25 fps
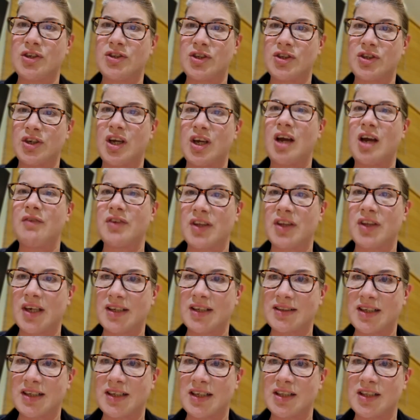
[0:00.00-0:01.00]
to cover that
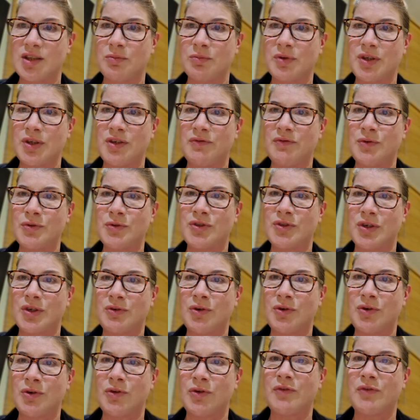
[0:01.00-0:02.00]
data, but you've also
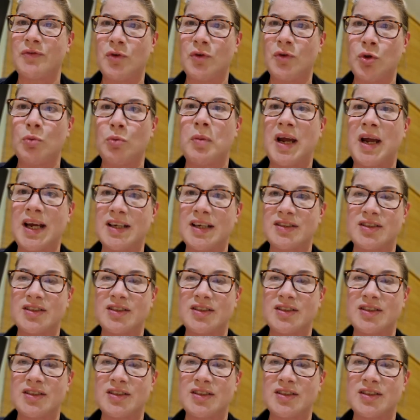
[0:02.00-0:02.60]
got the fallback.